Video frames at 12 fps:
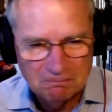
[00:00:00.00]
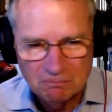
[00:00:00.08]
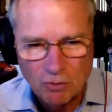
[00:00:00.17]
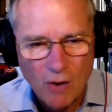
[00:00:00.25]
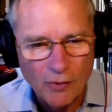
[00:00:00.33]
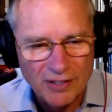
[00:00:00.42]

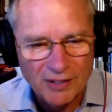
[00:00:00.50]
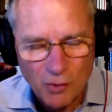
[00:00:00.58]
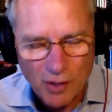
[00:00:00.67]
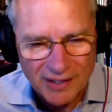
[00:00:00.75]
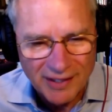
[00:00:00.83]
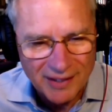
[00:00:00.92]
Well, we didn't
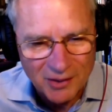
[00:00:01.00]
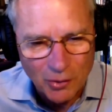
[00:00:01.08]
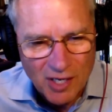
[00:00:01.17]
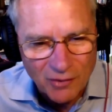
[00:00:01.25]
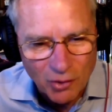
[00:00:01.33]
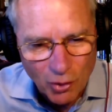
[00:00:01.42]
want to get in the way
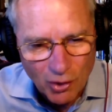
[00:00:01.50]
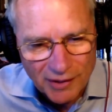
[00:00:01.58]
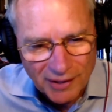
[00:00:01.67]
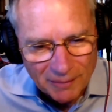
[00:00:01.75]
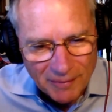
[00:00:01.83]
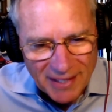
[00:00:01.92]
of a
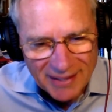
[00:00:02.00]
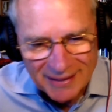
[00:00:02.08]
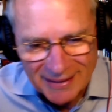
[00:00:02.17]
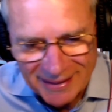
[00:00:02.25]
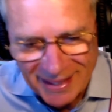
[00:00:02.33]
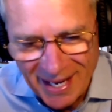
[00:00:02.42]
working man.
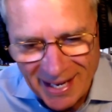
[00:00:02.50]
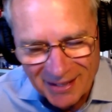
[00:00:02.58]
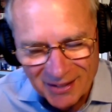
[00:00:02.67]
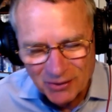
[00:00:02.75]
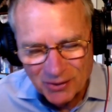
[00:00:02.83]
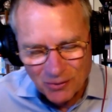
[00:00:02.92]

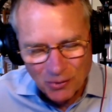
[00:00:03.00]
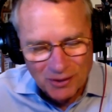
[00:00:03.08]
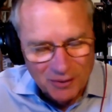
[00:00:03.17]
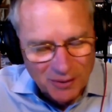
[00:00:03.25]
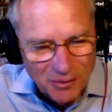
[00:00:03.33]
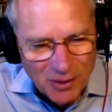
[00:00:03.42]
You
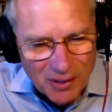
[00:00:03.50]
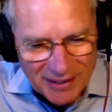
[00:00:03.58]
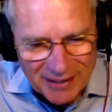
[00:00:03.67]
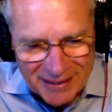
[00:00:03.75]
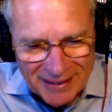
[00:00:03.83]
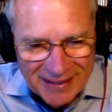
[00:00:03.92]
were
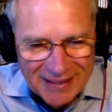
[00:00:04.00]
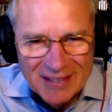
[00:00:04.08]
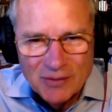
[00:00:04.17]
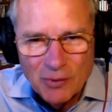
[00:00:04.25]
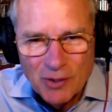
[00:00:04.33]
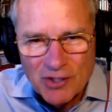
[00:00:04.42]
working.
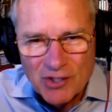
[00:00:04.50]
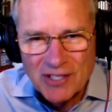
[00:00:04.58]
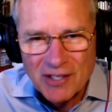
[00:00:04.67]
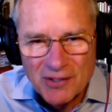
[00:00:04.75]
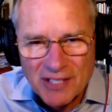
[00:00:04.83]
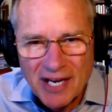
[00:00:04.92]
We're just
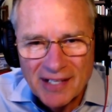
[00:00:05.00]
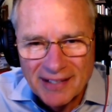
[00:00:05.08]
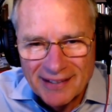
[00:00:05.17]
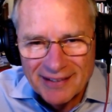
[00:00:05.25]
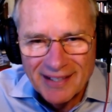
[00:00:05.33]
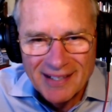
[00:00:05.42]

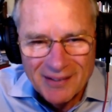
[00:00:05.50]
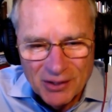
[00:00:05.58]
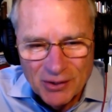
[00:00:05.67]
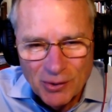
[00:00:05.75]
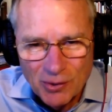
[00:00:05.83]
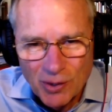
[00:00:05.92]
entertaining. You
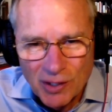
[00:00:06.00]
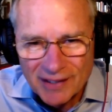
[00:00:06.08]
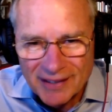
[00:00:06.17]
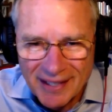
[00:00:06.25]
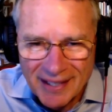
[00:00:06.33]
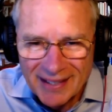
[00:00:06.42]
were working.